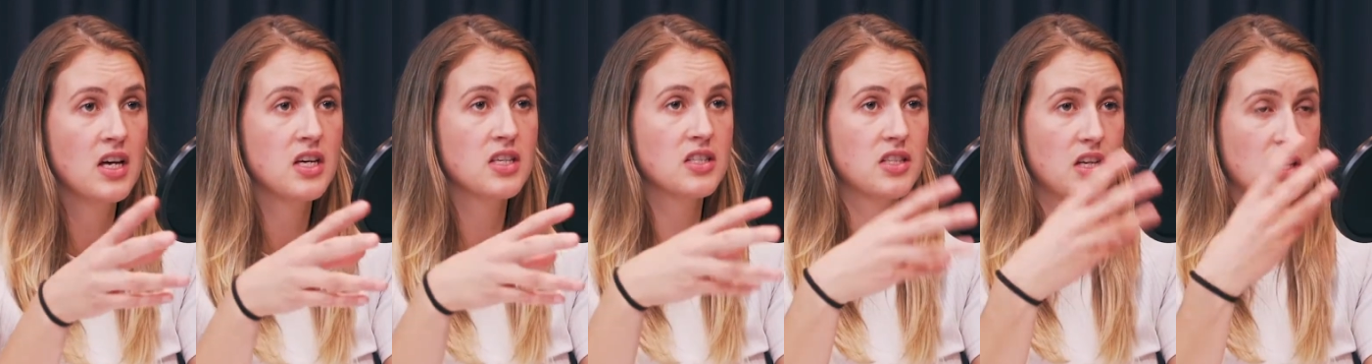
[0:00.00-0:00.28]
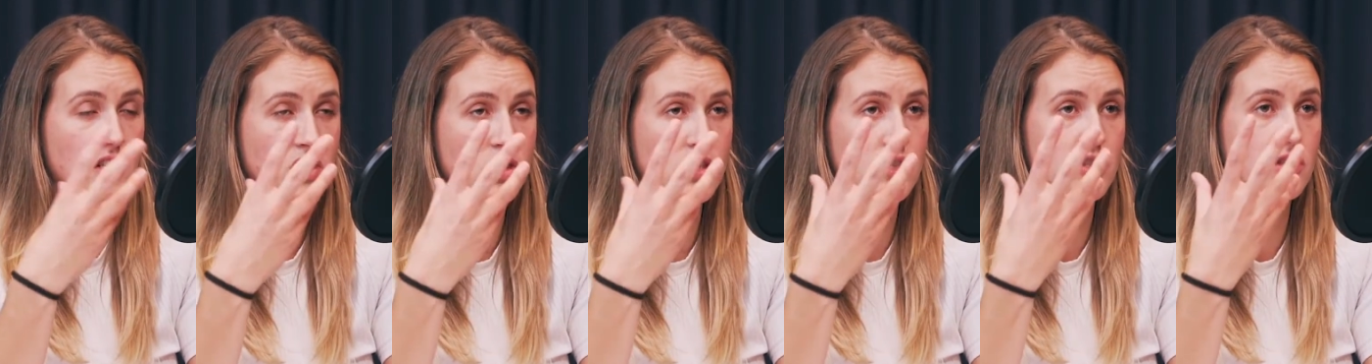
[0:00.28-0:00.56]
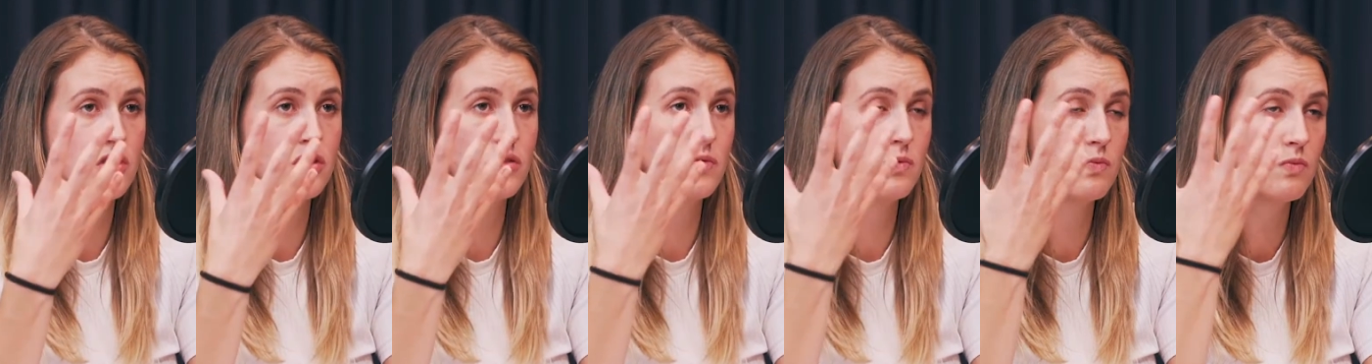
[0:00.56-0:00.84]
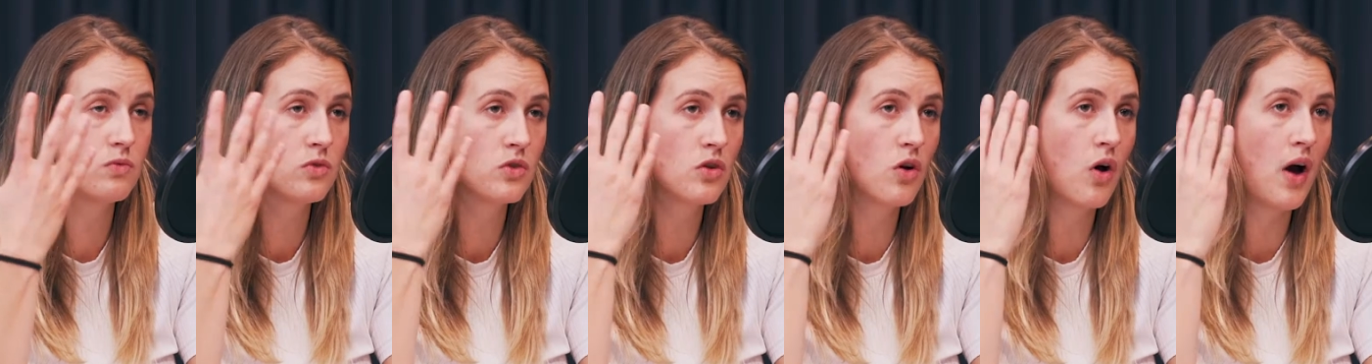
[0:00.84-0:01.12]
such as
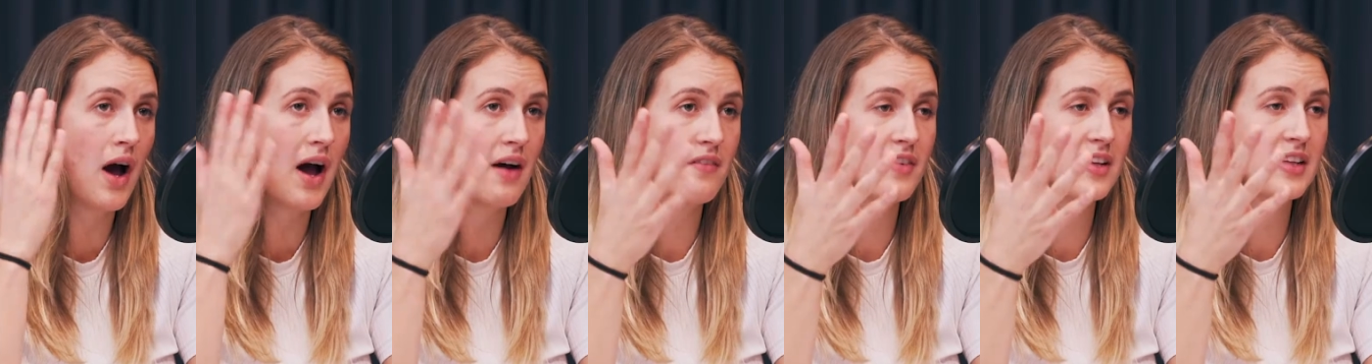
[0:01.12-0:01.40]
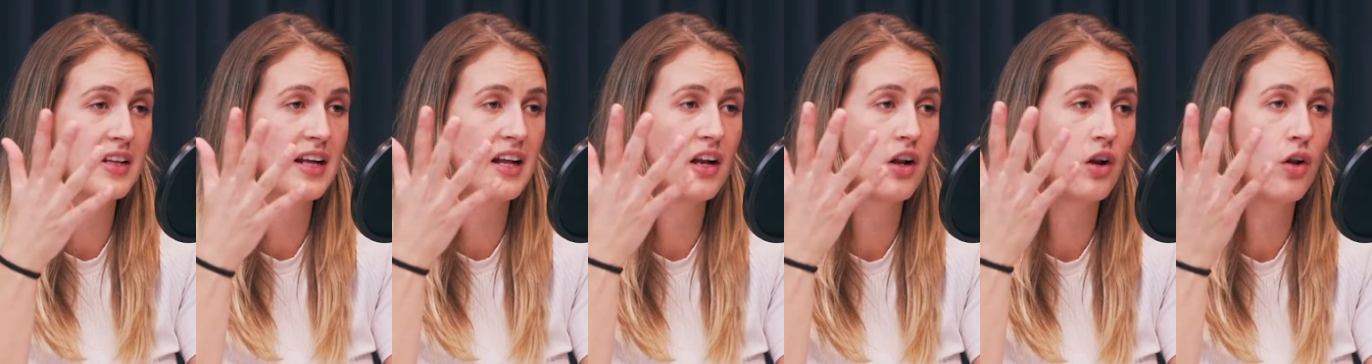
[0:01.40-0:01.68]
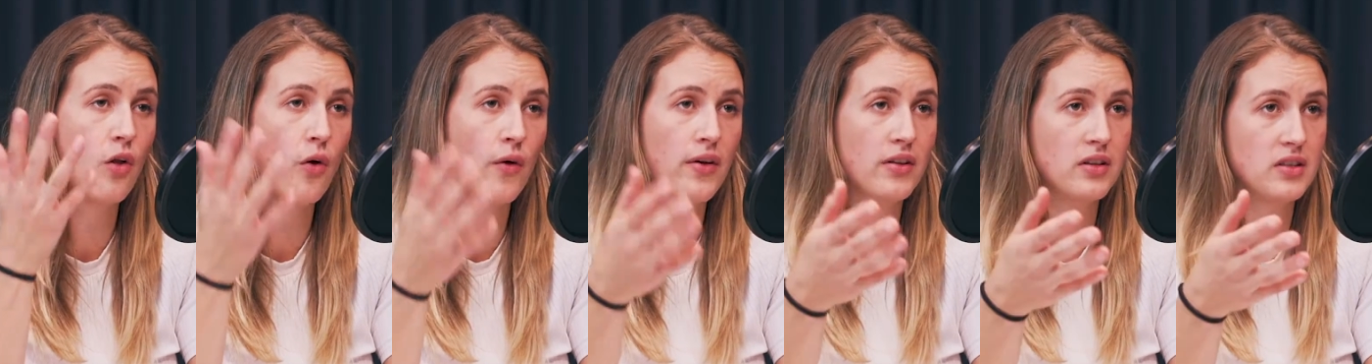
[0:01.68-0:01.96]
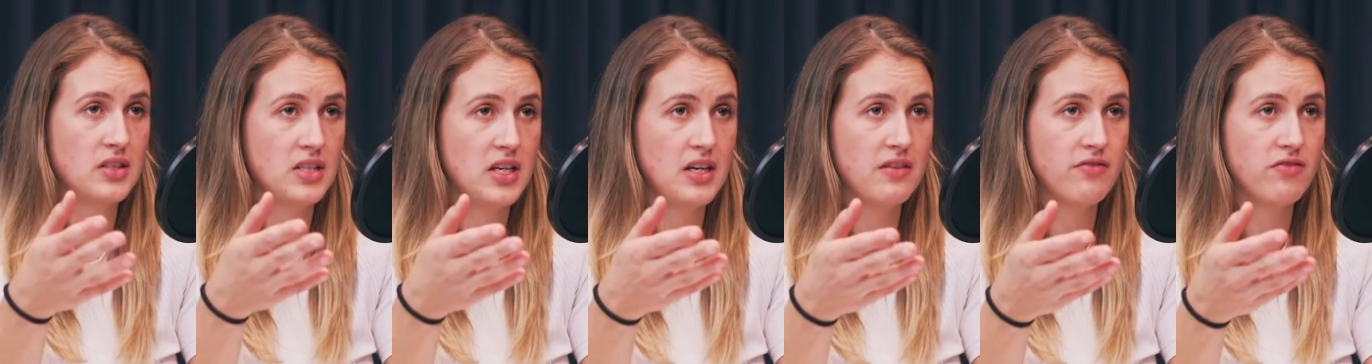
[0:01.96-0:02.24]
not having that
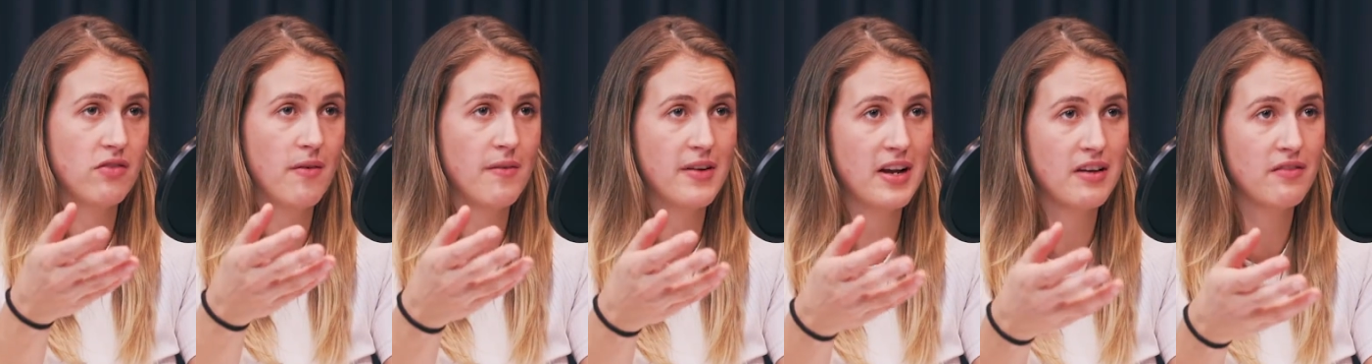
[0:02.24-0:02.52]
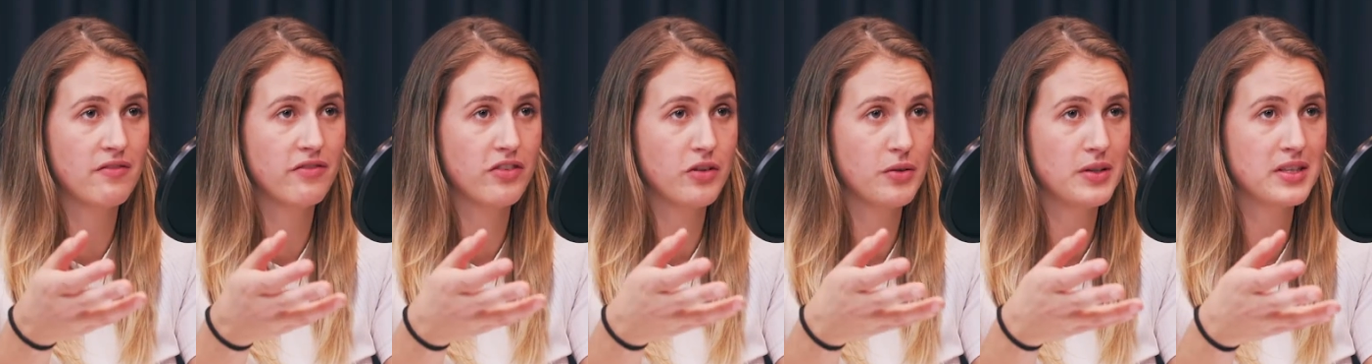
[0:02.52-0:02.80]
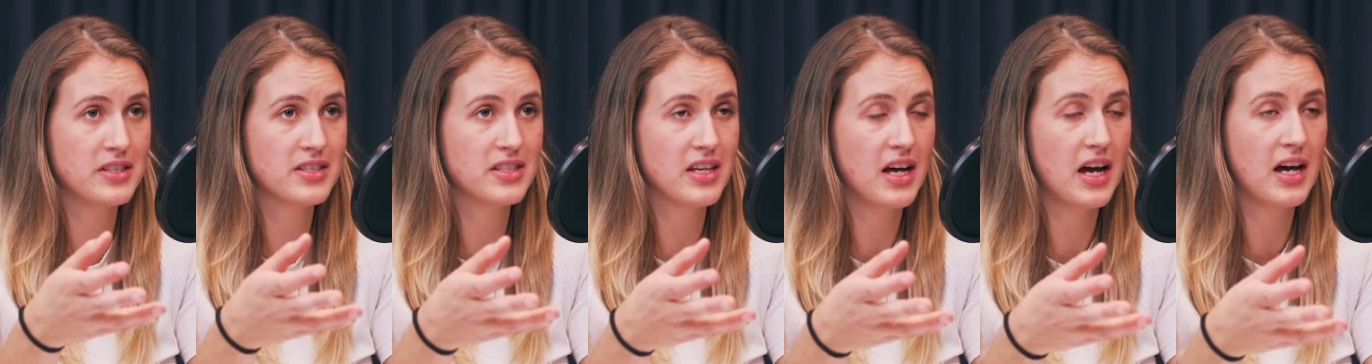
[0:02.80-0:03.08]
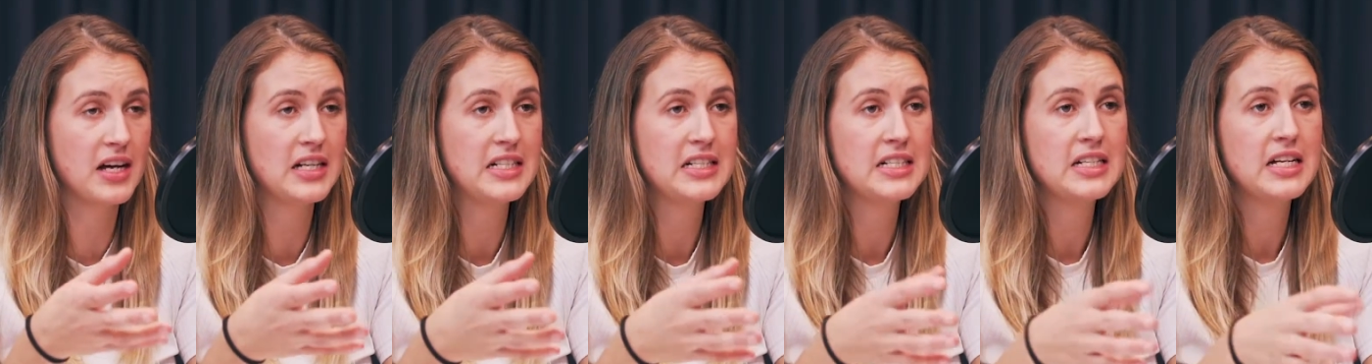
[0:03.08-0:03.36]
loyalty from an
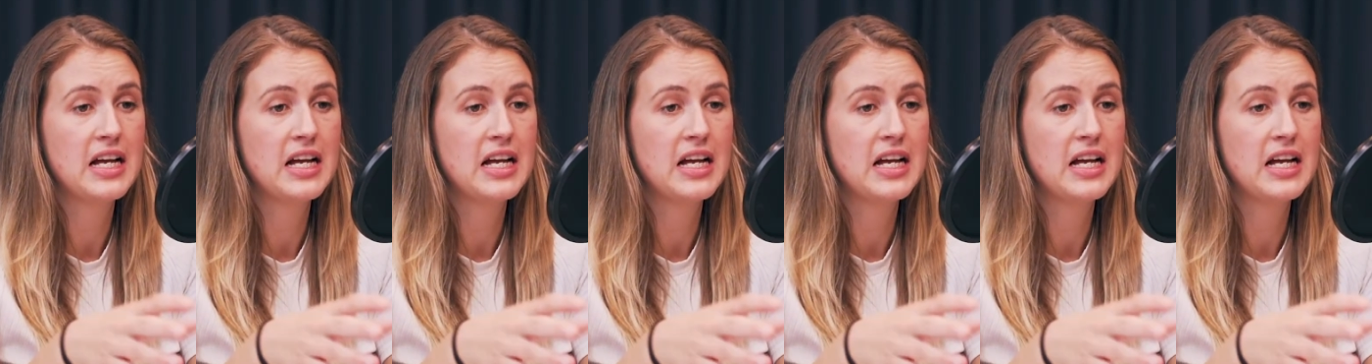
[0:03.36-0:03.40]
influencer.